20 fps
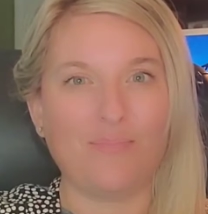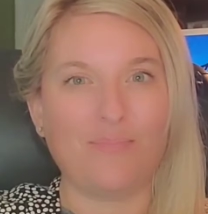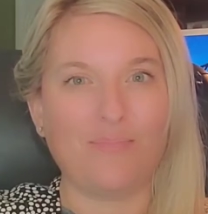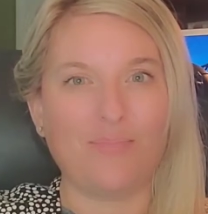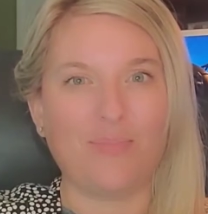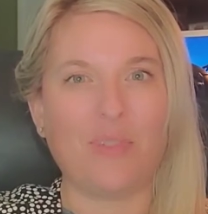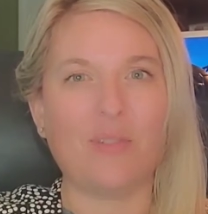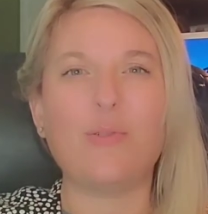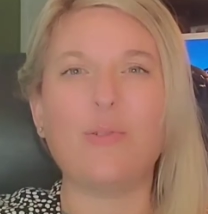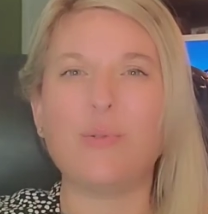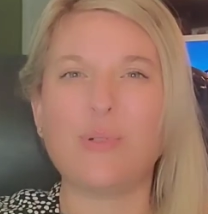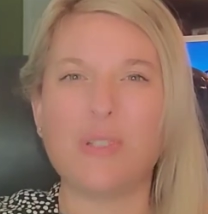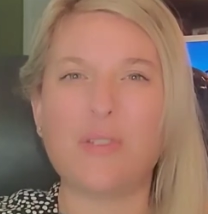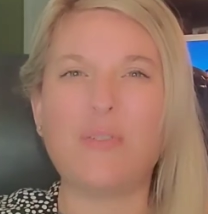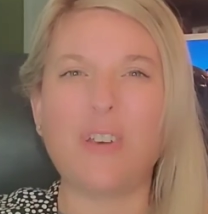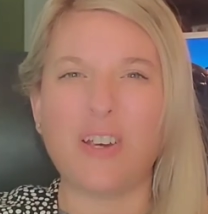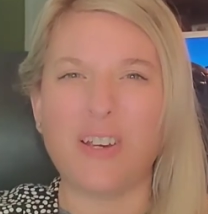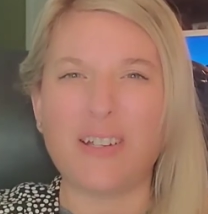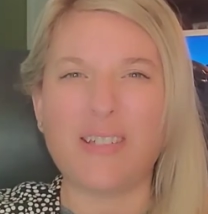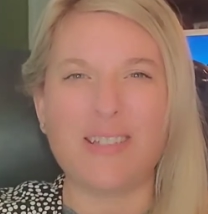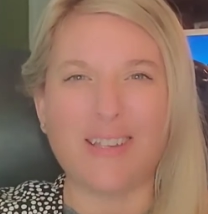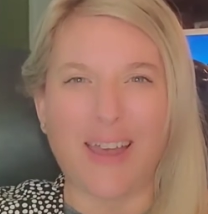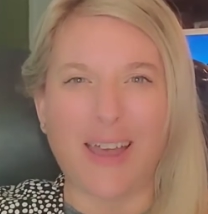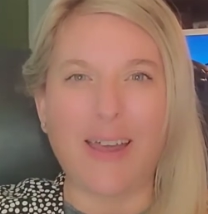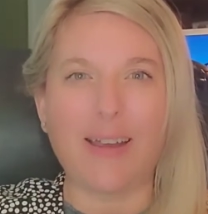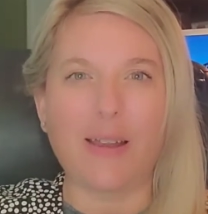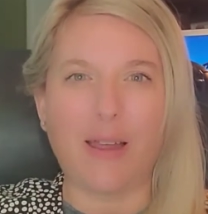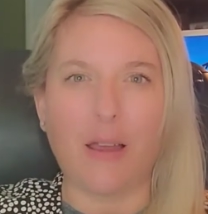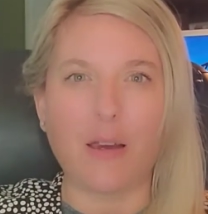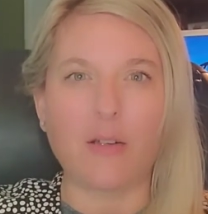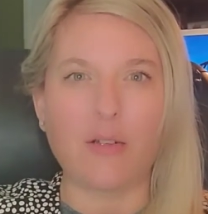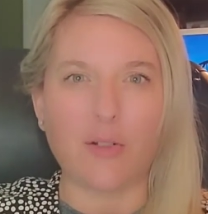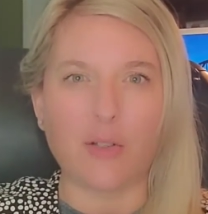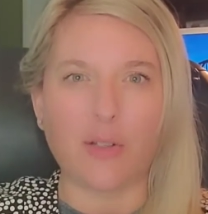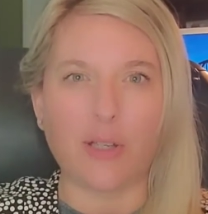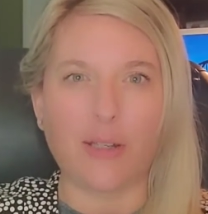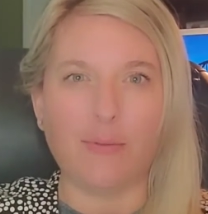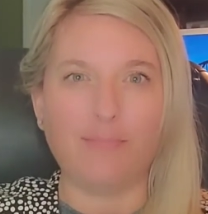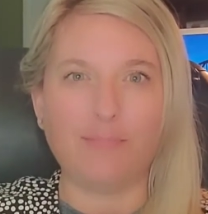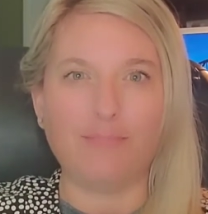It was very sad, actually,